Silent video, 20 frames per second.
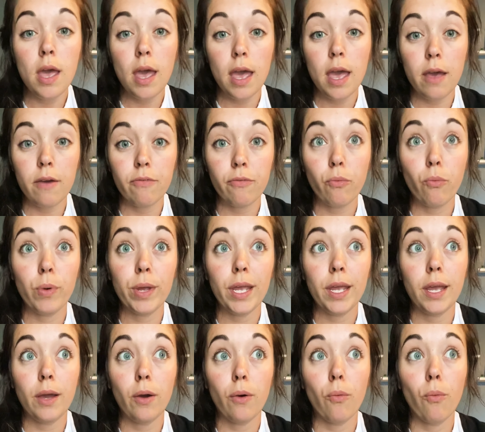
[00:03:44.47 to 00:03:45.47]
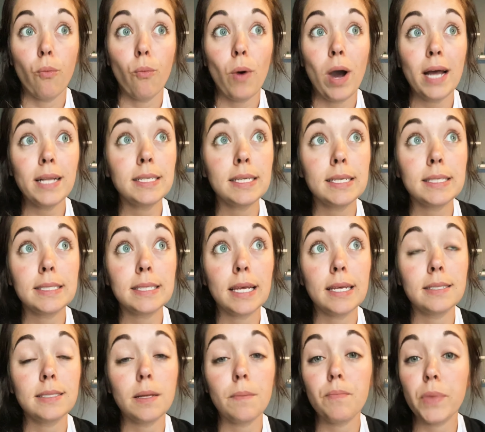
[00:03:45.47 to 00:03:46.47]
if we want to
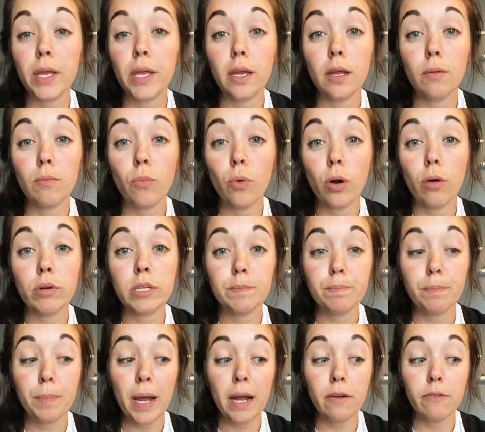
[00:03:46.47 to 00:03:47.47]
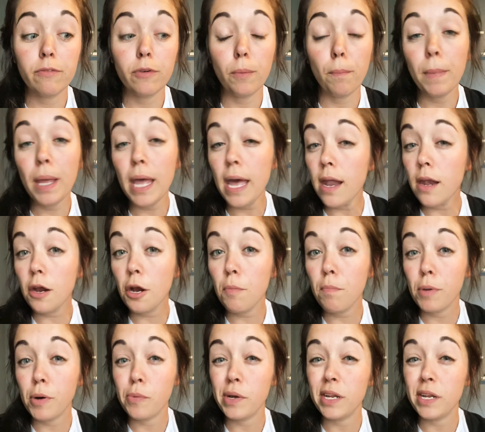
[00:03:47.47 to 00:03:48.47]
say something in a more respectful manner,
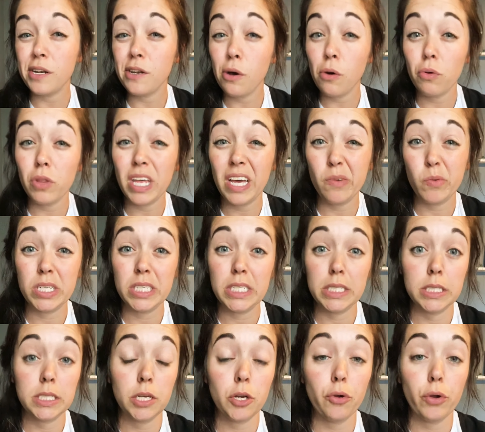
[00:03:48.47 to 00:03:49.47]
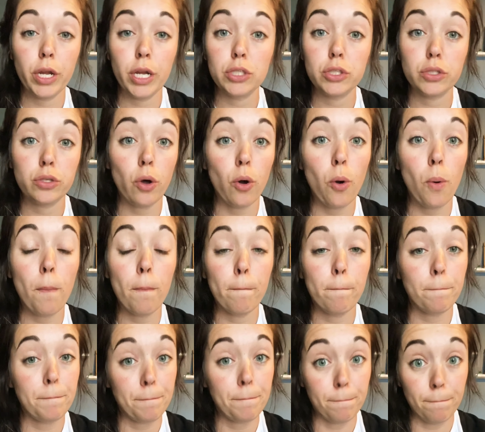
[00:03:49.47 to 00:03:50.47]
but we know that we're disagreeing
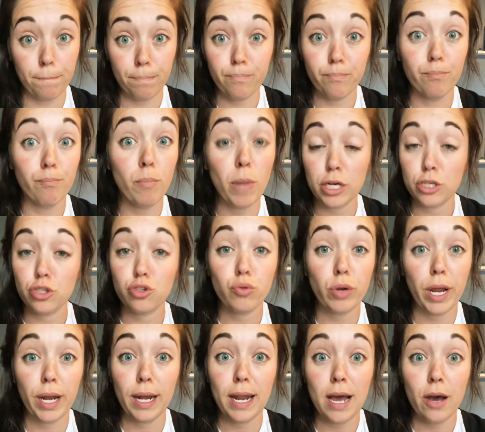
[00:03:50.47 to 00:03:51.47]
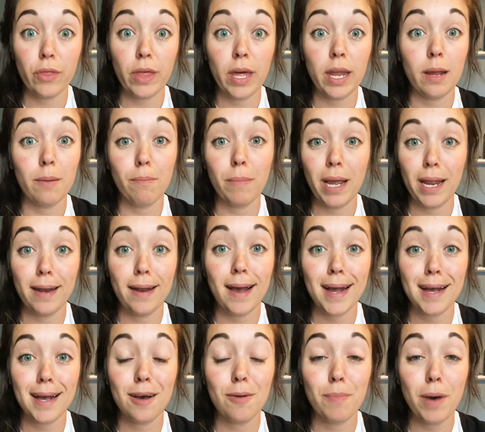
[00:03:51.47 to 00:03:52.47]
so much right now that it might
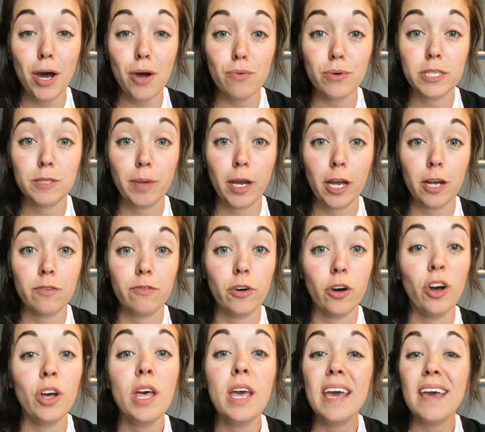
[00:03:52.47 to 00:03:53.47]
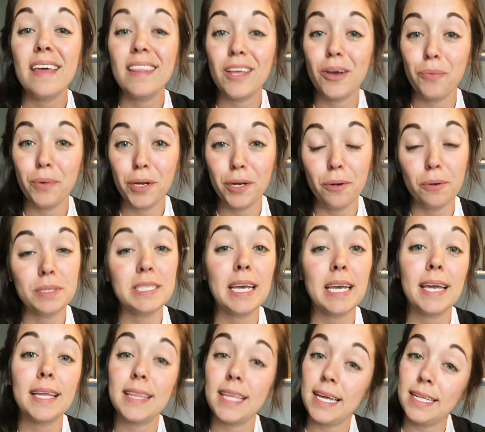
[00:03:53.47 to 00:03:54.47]
not come out respectful, that we go
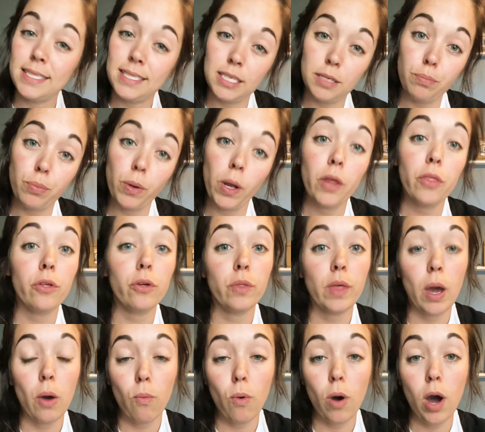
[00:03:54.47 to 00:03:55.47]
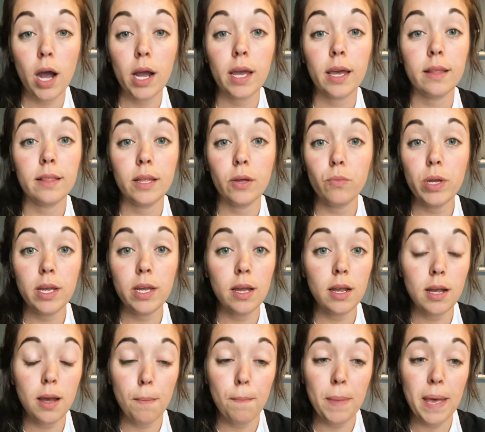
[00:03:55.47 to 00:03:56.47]
take that deep breath or that walk, and then we
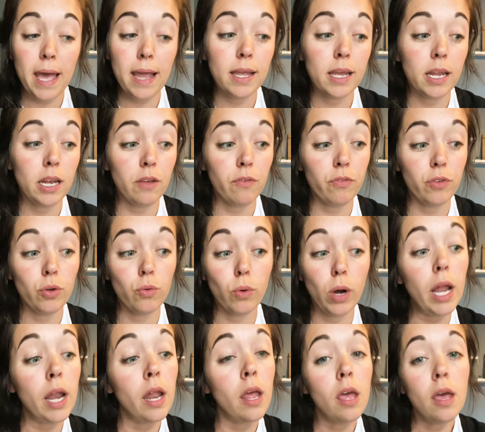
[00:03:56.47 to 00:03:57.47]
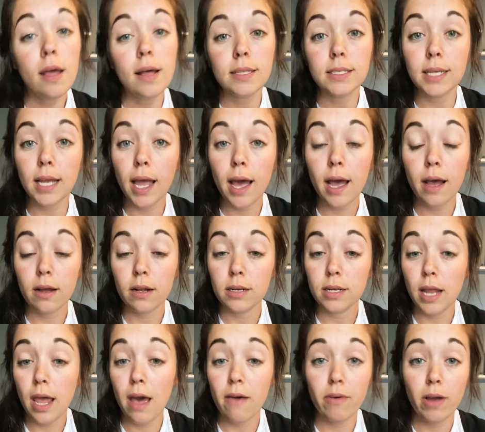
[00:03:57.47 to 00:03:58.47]
can come back. And if you want to
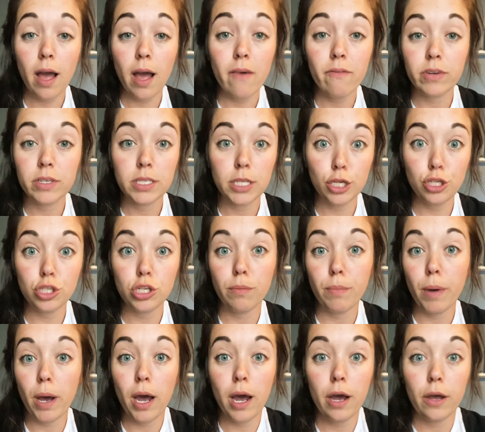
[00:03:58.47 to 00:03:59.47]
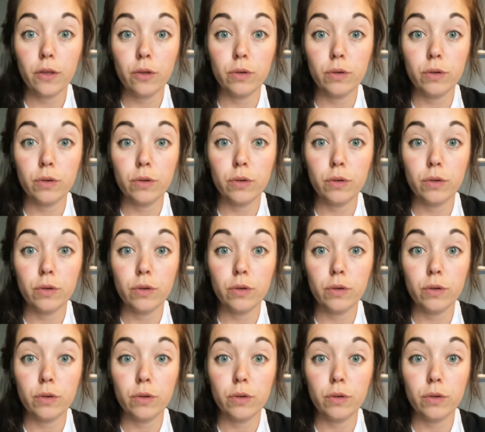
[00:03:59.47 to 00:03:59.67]
have a conversation about how you